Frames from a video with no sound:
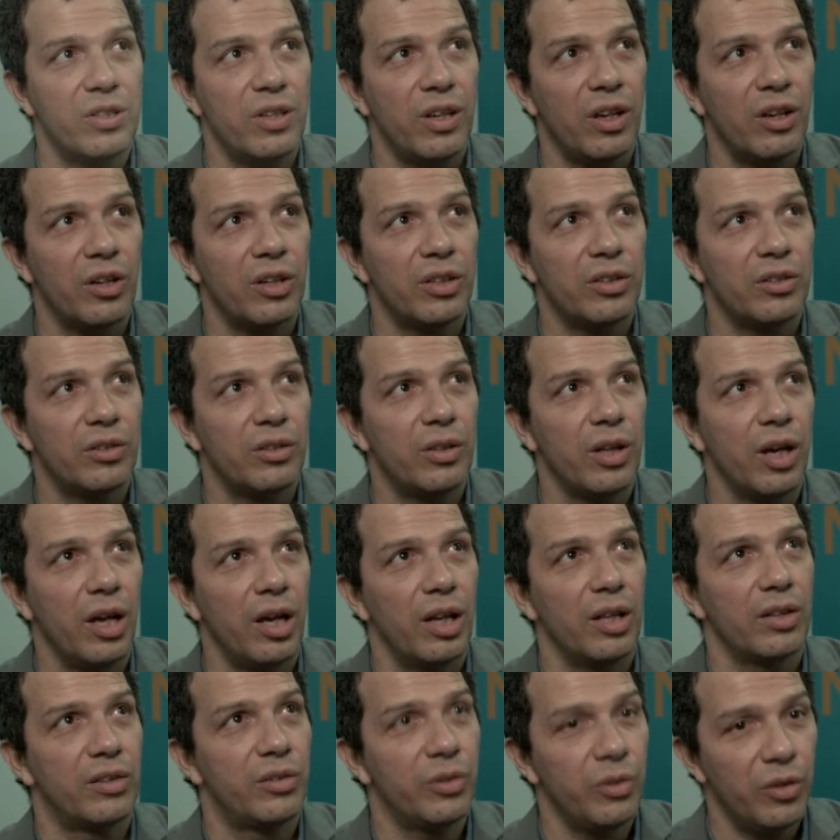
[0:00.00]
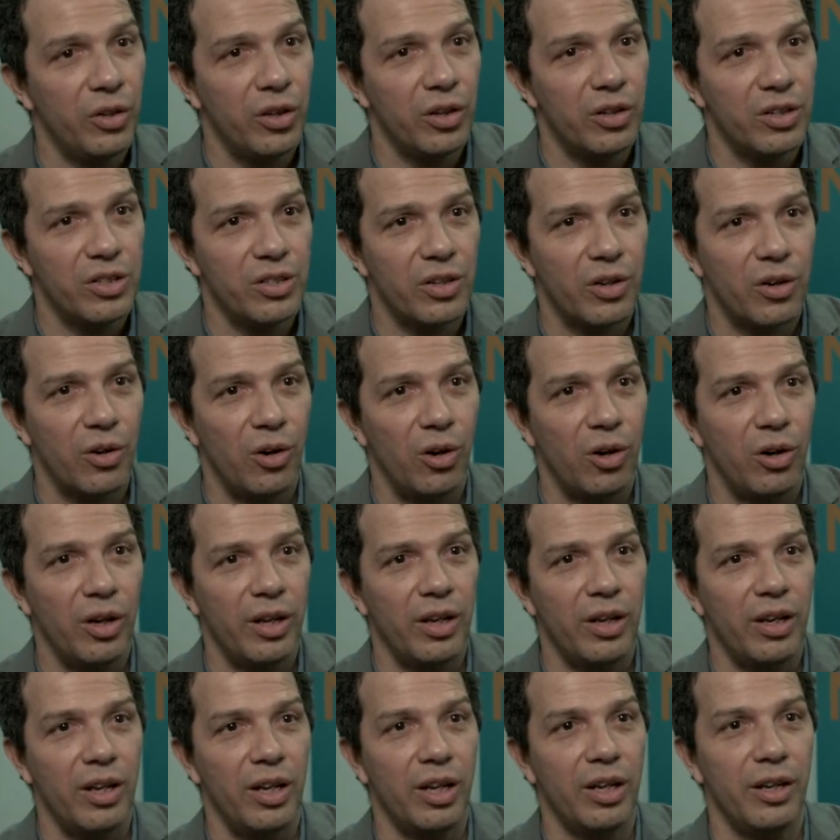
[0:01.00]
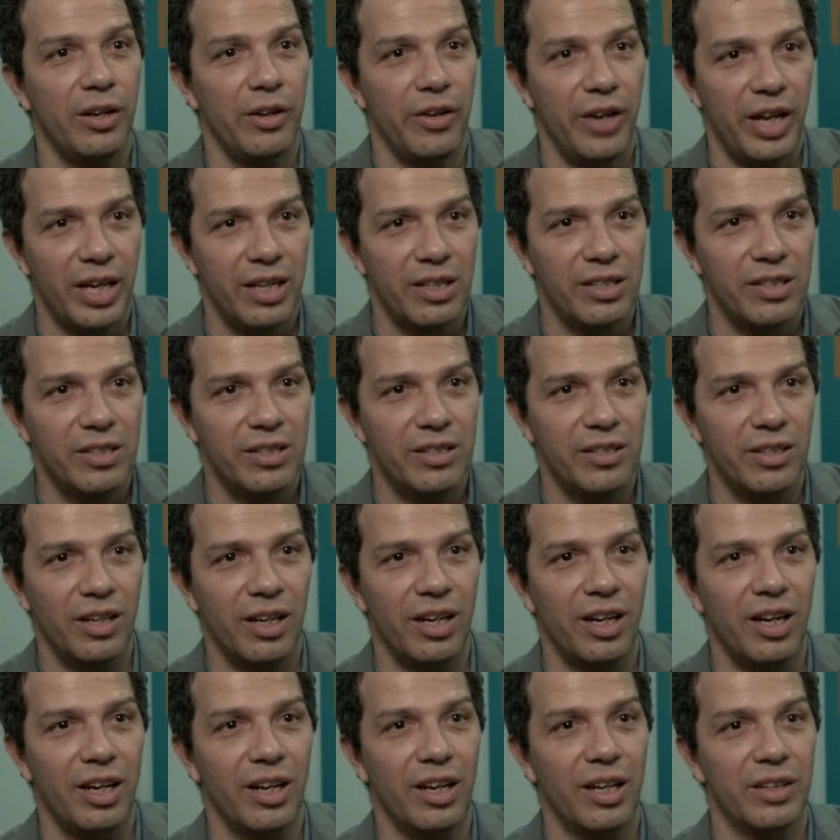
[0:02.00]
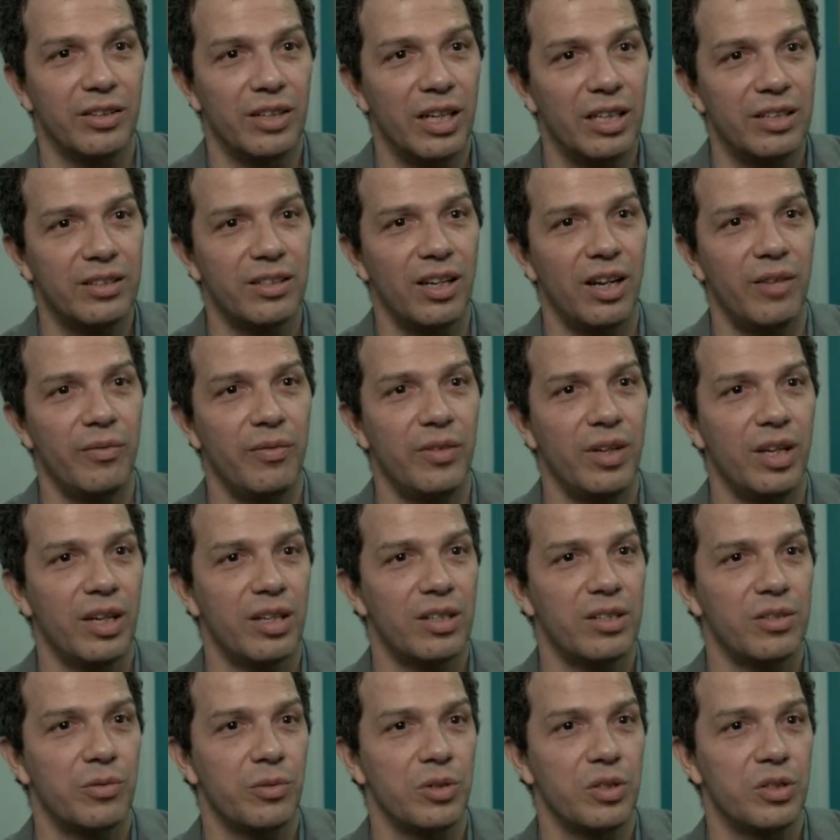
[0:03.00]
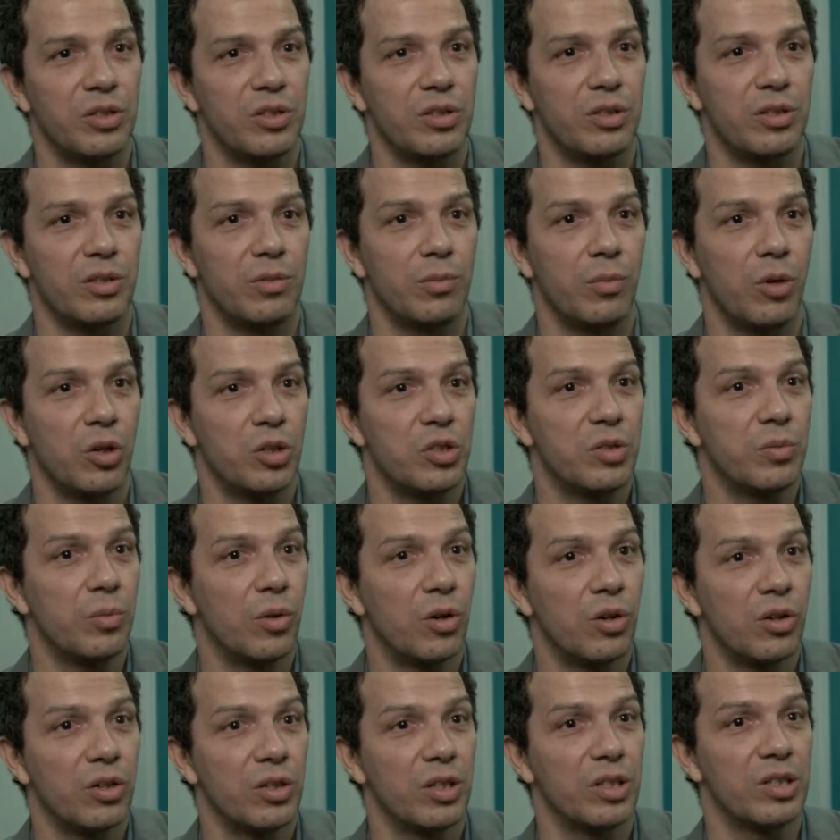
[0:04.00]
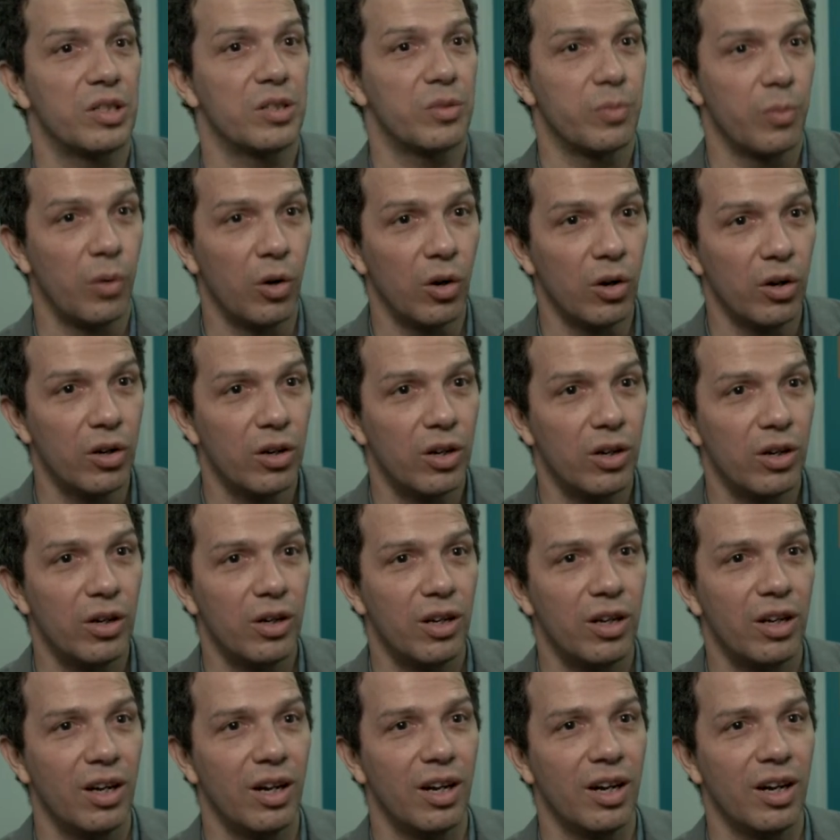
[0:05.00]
here 2 years ago, and Next, and at that time Next was much more smaller,